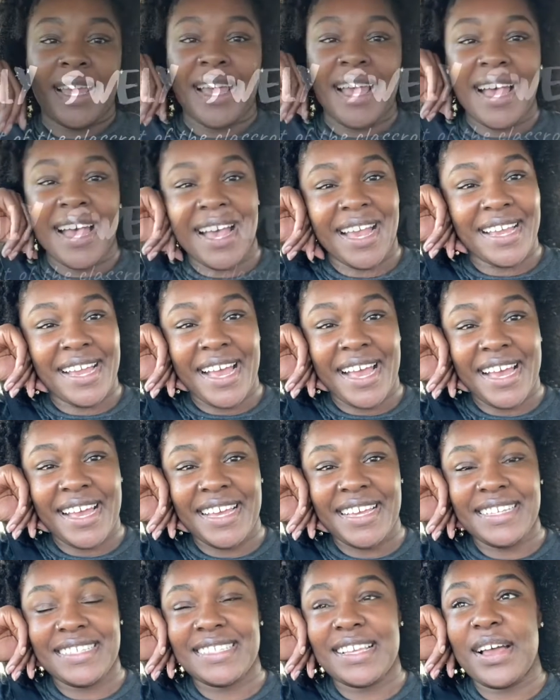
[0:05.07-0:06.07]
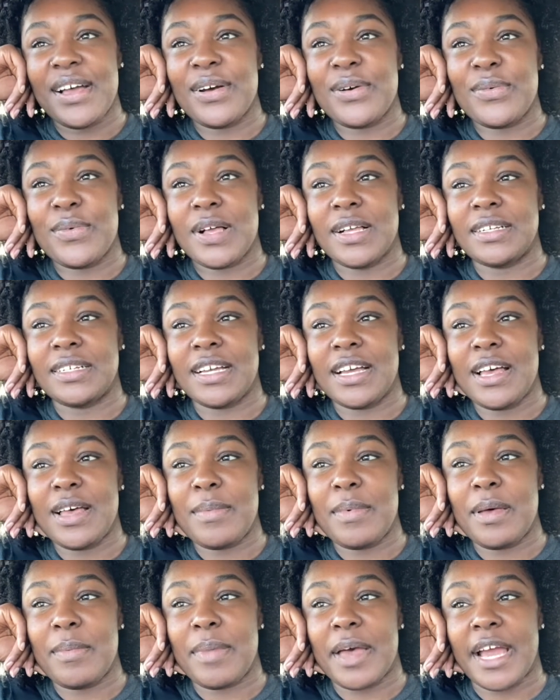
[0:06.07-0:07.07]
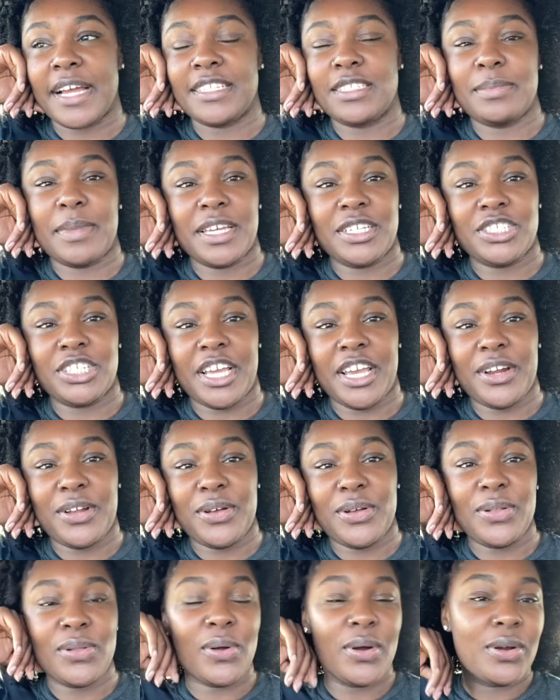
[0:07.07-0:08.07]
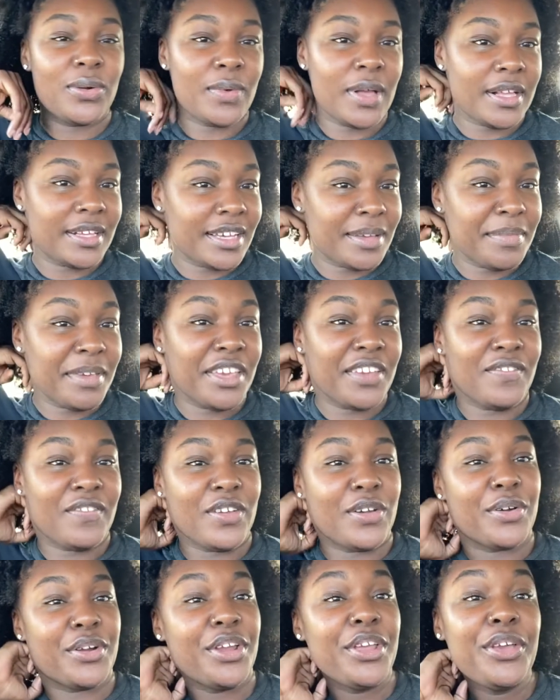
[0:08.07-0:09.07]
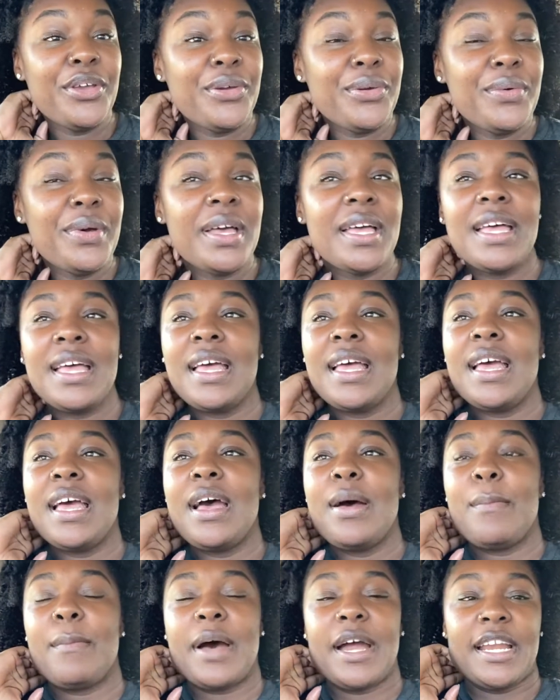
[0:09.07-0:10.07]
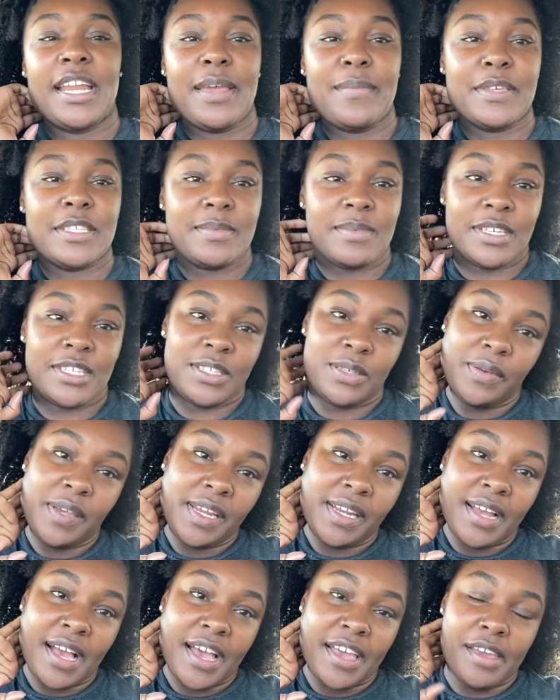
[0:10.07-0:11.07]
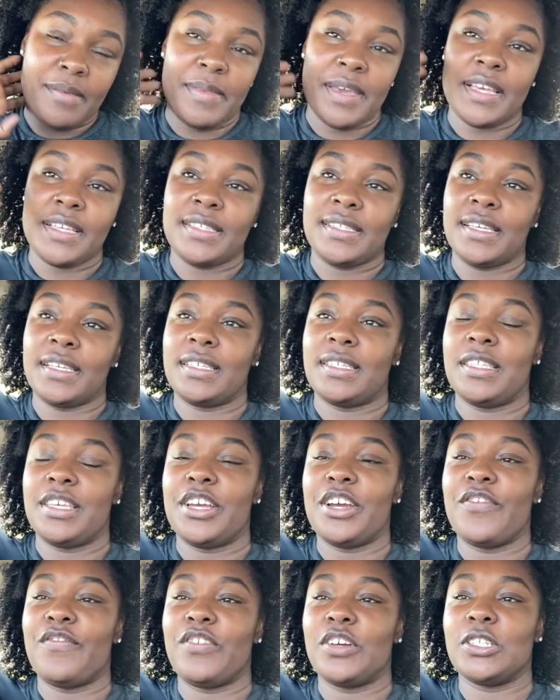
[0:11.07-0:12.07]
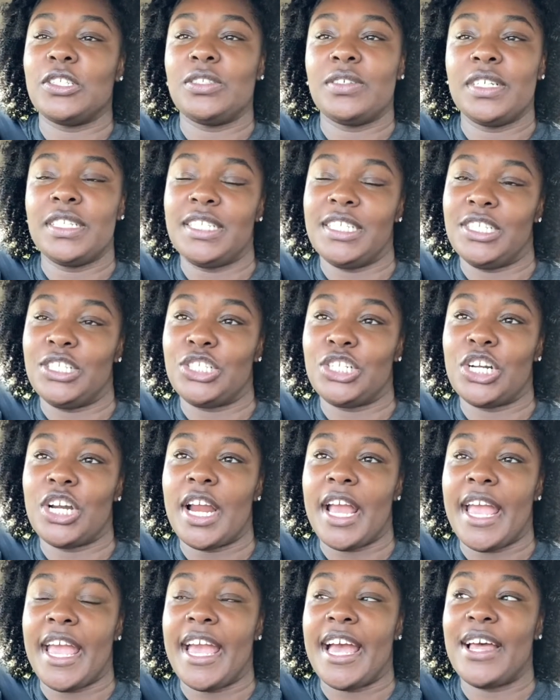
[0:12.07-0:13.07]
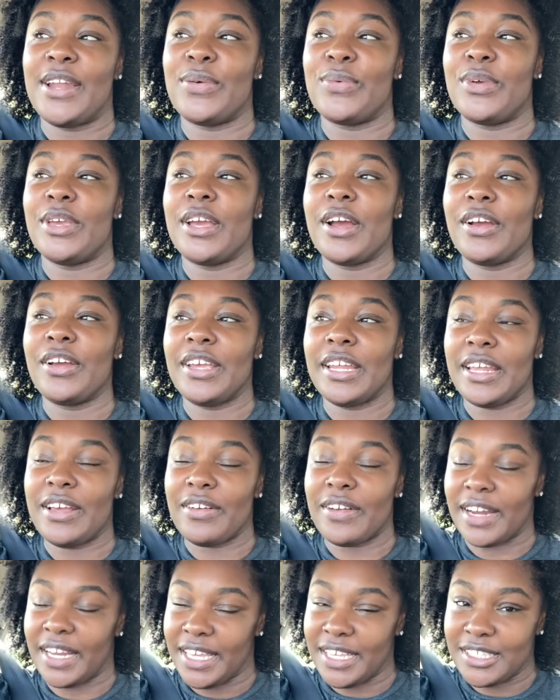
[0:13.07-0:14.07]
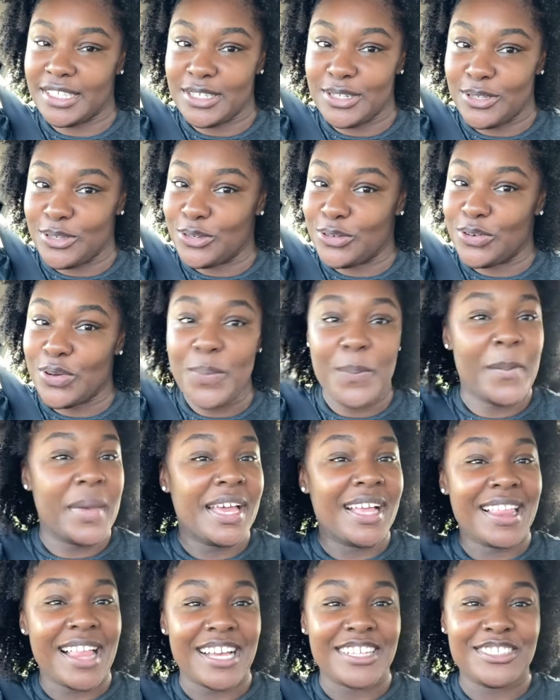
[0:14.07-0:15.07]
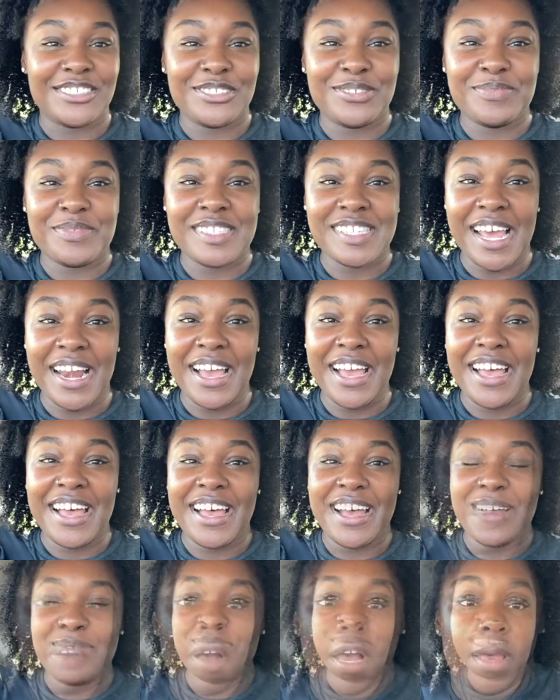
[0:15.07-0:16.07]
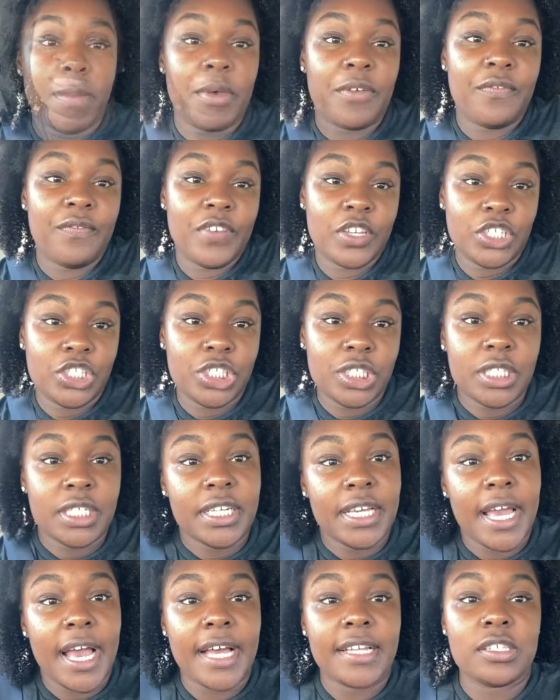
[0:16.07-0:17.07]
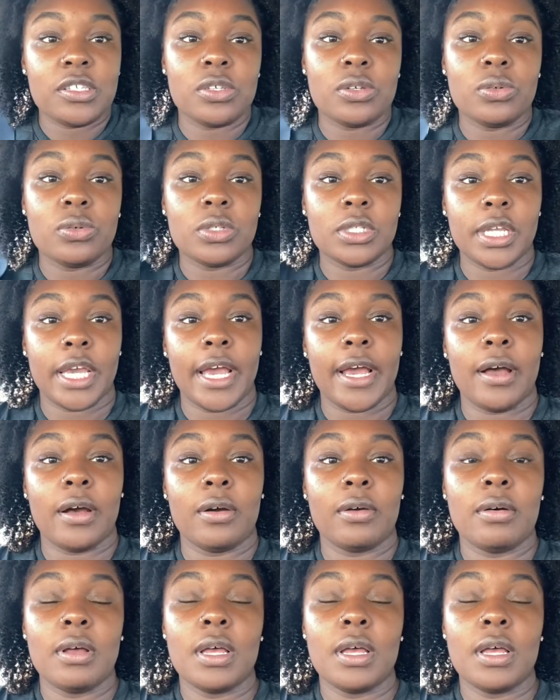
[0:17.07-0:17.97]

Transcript: Hi guys, welcome back to my channel, or welcome if you're new. My name is Miss Sweet. I am a 6th year first grade teacher and we are getting ready to do my classroom setup. I'm officially at school now.